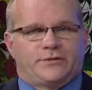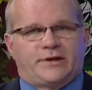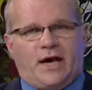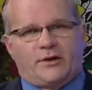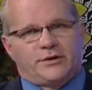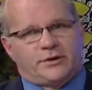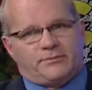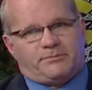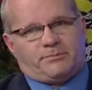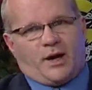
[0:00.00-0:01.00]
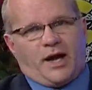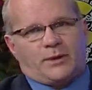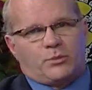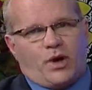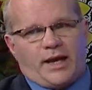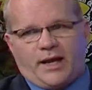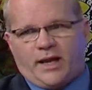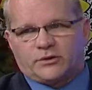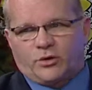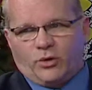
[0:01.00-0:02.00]
down in the bottom
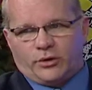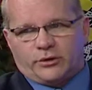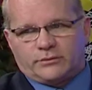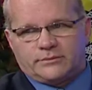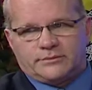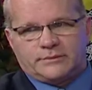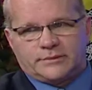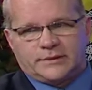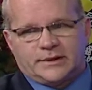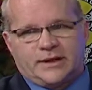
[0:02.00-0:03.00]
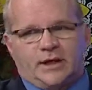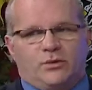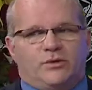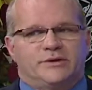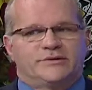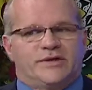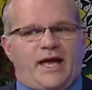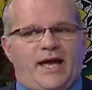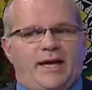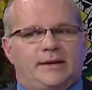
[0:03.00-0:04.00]
right-hand corner, it will
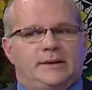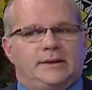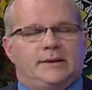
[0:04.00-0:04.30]
say